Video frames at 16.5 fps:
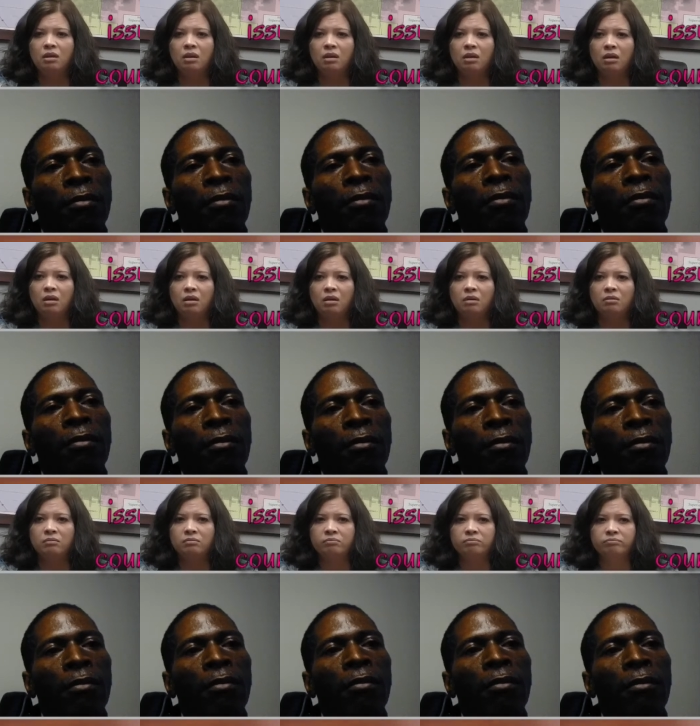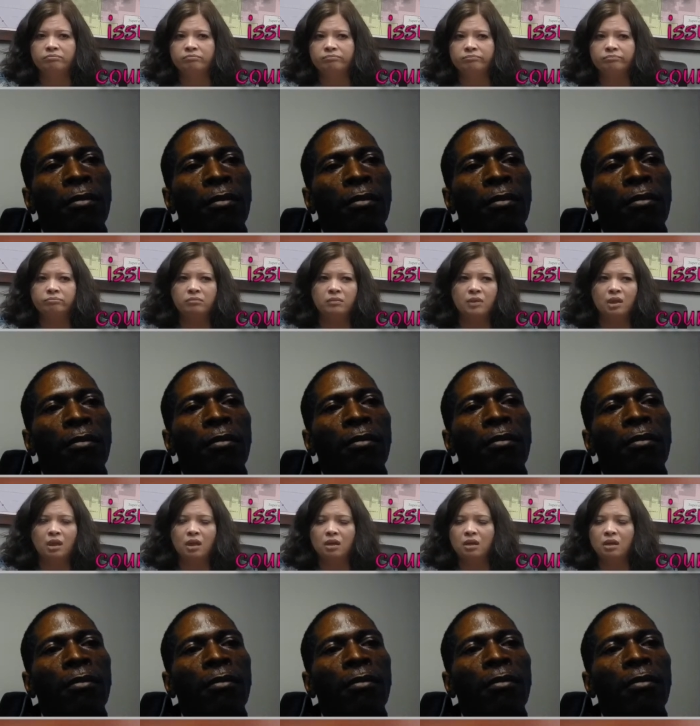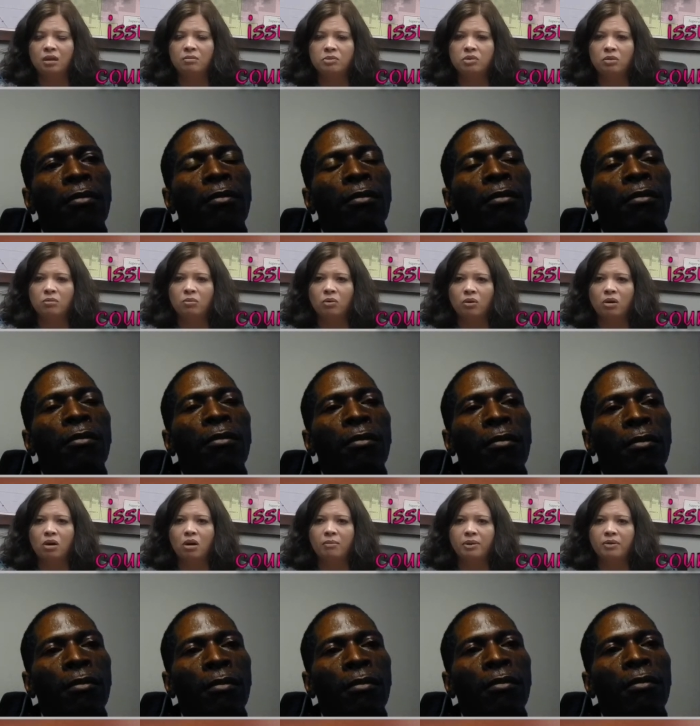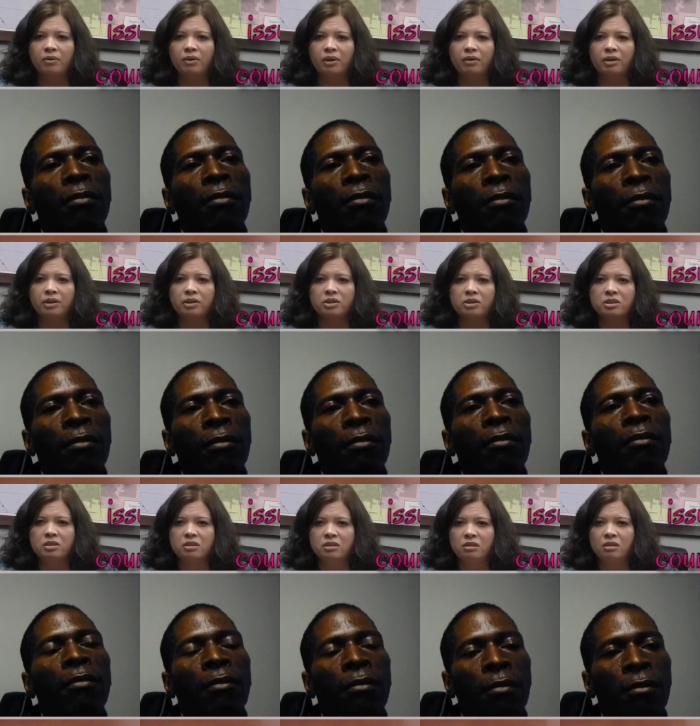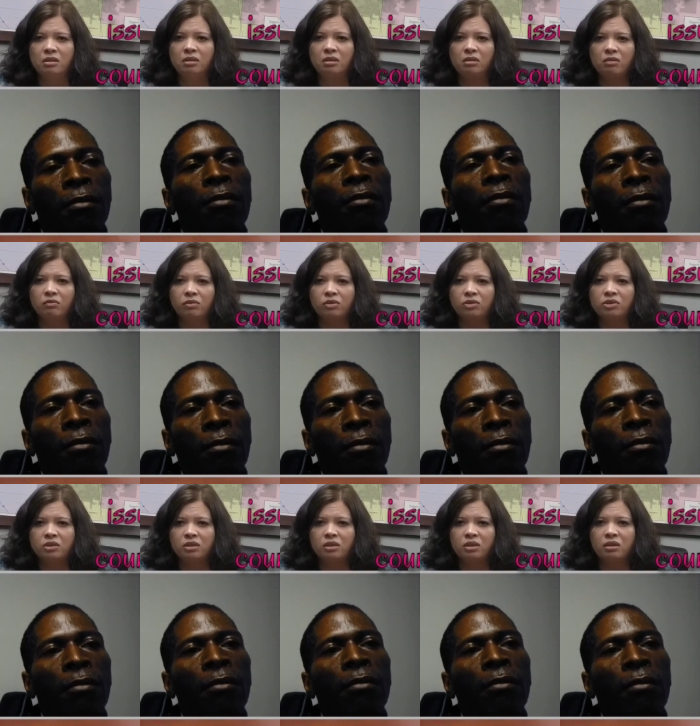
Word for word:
Speaker 1: um, kind of come to a more common ground. I just unfortunately